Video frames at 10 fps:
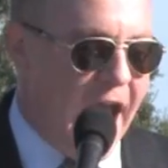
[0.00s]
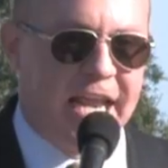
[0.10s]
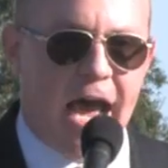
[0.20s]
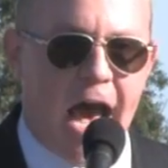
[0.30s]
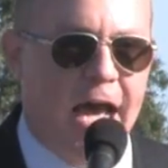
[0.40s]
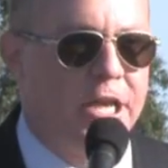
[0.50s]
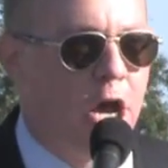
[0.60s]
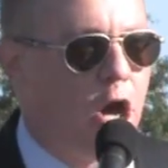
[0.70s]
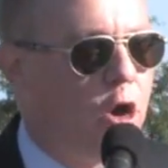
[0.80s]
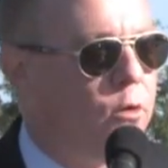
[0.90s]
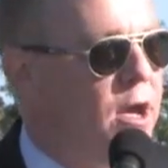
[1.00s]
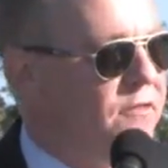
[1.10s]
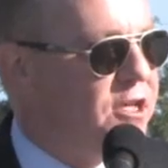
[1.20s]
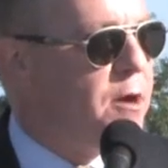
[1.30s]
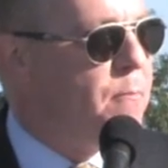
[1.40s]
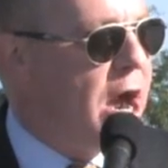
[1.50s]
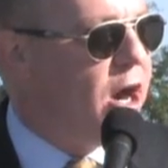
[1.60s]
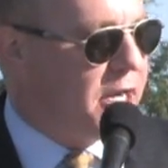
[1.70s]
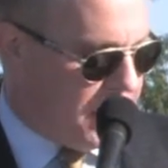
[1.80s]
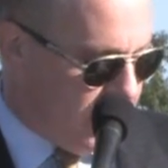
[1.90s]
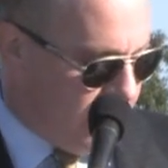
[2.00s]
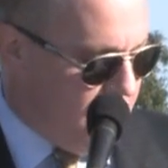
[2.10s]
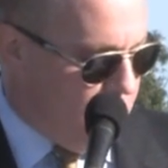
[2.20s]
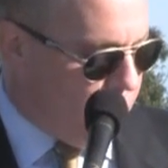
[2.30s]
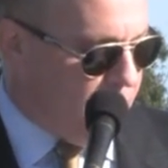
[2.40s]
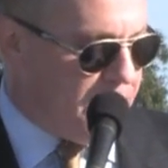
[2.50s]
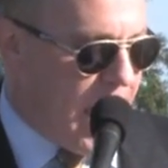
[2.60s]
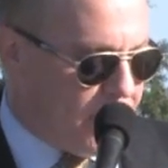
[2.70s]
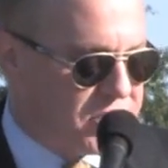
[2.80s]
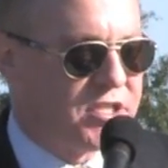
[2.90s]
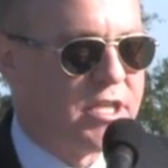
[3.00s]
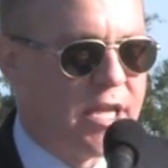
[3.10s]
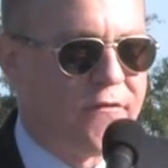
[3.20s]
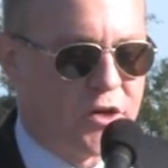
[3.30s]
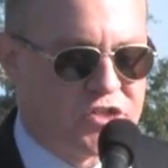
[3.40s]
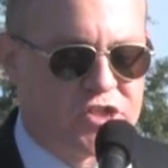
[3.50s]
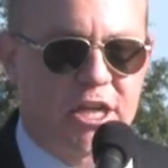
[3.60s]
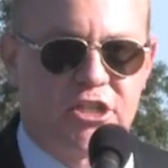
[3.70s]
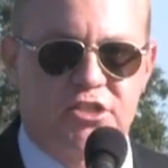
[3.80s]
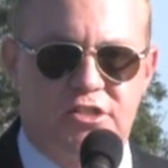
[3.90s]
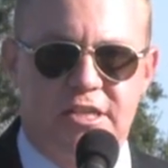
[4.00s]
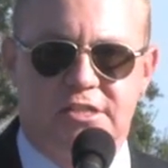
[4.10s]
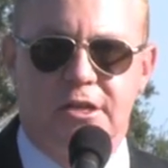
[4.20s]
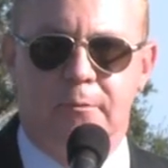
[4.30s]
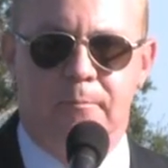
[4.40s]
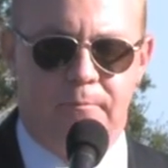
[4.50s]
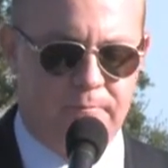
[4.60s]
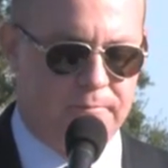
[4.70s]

and I know that America will be able to deliver such a system.